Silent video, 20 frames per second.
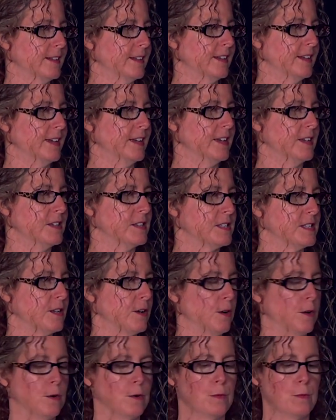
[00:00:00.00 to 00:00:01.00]
Mm.
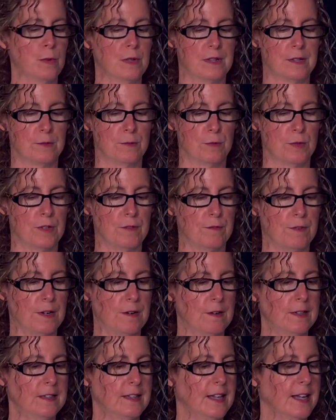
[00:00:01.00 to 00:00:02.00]
So with a, with a
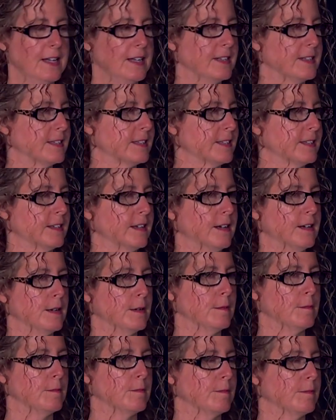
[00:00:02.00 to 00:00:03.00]
very light um, uh
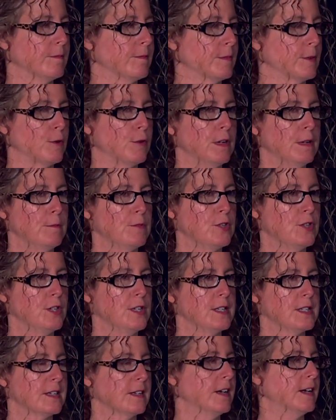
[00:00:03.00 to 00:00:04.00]
-huh cream
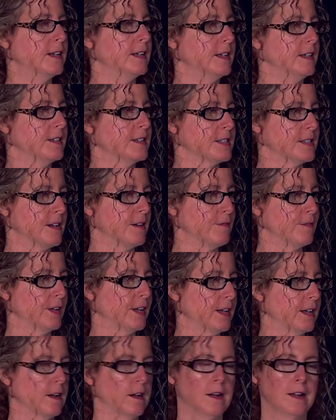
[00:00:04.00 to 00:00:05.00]
cheese and honey
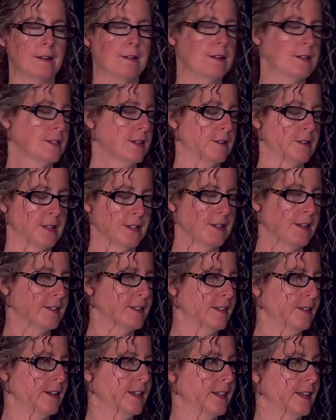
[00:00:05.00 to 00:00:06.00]
stuffing, uh, mm -hmm. as mm-hmm. I can
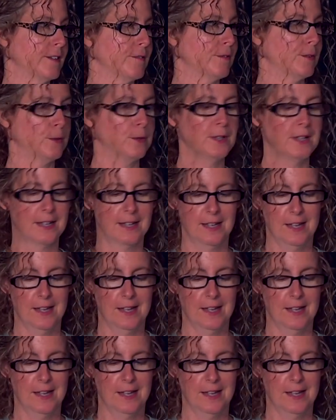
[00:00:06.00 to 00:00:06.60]
tell, I like food.